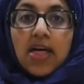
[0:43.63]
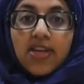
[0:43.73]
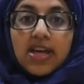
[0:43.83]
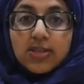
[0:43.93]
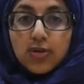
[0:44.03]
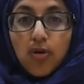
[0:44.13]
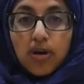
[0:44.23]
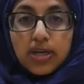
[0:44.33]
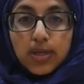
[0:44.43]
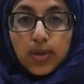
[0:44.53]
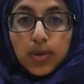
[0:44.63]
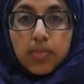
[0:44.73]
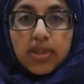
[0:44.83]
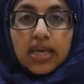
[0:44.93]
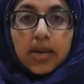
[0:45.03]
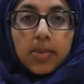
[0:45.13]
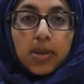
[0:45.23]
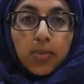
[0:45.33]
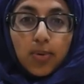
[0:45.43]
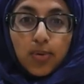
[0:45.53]
Things are already good, but they can be
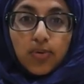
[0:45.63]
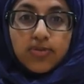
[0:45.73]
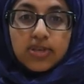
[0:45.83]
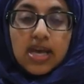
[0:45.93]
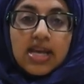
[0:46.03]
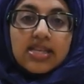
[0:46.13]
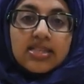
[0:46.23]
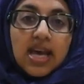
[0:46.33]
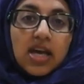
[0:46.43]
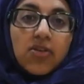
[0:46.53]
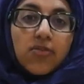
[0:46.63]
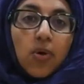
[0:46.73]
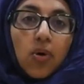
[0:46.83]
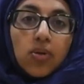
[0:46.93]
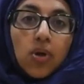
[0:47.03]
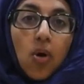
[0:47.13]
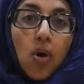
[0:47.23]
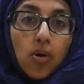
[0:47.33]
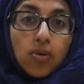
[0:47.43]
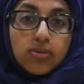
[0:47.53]
improved. Second of all,
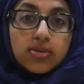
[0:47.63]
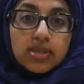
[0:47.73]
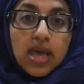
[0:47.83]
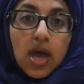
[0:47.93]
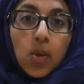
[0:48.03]
halls.